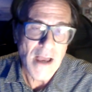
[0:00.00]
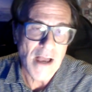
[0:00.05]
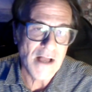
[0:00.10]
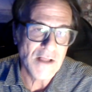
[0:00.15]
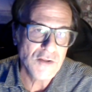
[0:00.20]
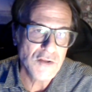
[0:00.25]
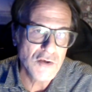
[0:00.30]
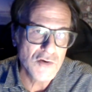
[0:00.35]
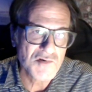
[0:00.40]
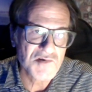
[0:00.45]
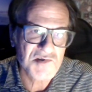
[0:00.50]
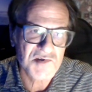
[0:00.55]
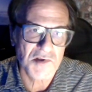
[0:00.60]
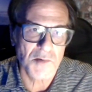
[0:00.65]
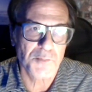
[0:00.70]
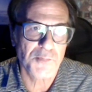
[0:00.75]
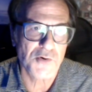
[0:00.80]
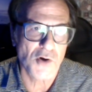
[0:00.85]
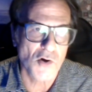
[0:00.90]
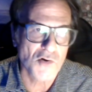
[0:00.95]
and use
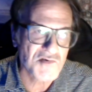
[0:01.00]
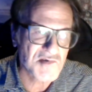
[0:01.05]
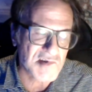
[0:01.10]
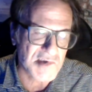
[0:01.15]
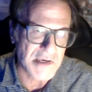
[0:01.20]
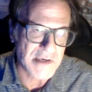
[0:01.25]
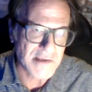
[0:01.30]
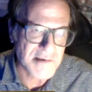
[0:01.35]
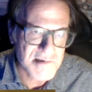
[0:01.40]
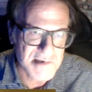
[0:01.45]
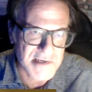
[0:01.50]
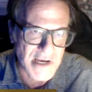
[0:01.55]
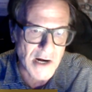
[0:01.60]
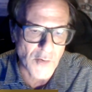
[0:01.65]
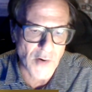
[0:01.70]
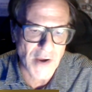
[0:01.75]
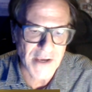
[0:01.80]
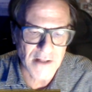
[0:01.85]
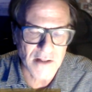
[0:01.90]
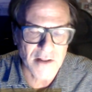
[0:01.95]
the proceeds
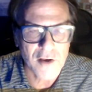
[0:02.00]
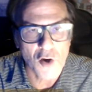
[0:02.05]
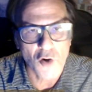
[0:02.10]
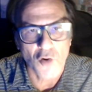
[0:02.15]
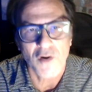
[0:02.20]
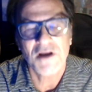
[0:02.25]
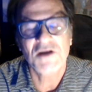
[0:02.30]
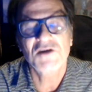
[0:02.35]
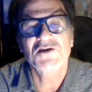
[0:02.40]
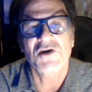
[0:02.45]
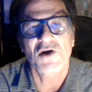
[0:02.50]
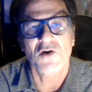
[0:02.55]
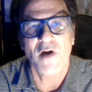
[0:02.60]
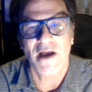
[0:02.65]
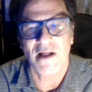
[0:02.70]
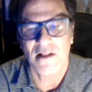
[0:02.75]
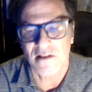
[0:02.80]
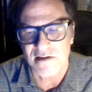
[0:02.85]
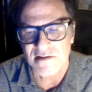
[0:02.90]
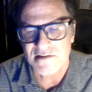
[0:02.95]
directly or
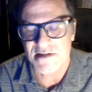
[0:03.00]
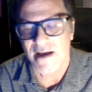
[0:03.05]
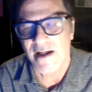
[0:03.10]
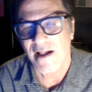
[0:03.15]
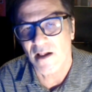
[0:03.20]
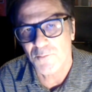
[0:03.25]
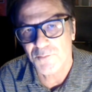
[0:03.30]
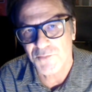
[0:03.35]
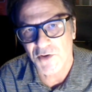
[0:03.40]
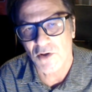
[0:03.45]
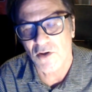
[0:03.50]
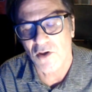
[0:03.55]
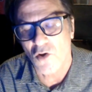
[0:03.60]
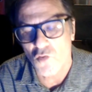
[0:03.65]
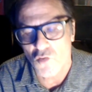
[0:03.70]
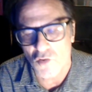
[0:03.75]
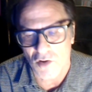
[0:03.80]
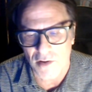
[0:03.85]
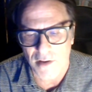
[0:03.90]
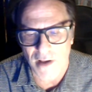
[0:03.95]
indirectly to help the
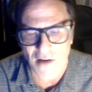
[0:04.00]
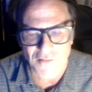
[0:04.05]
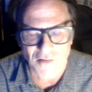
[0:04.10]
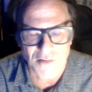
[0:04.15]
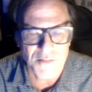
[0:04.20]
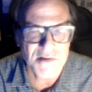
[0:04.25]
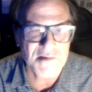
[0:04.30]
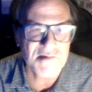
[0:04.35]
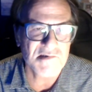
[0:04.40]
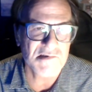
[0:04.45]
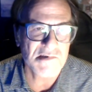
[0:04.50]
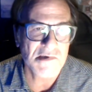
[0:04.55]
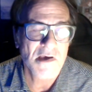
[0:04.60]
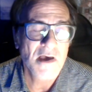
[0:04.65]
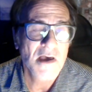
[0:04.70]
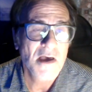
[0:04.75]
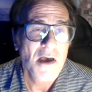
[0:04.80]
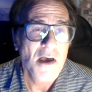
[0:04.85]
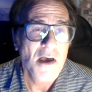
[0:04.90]
local governments.